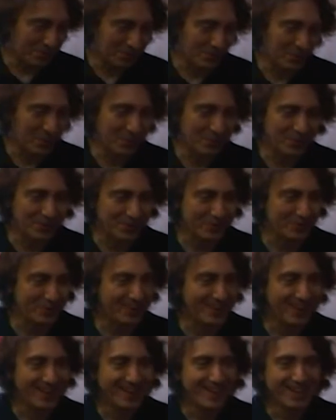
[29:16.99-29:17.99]
I was wondering.
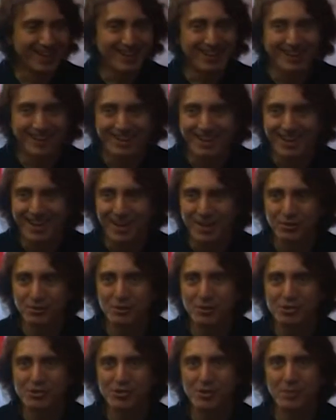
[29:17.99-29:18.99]
Not computer. I
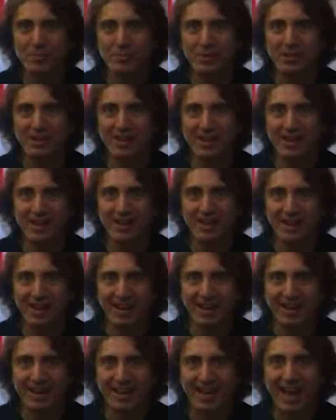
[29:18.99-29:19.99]
thought it was something that
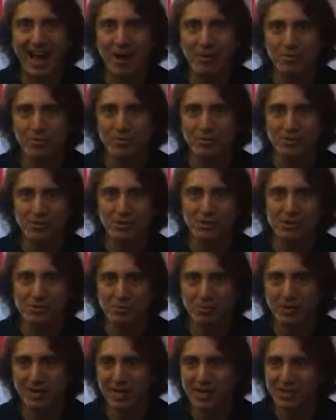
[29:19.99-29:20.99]
a, uh, an accountant
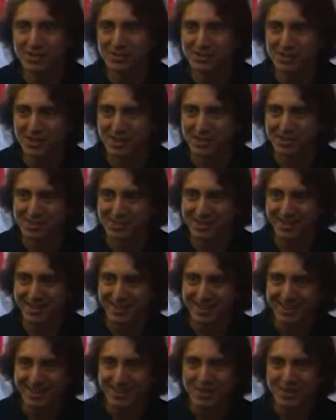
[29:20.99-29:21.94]
does when he has sex.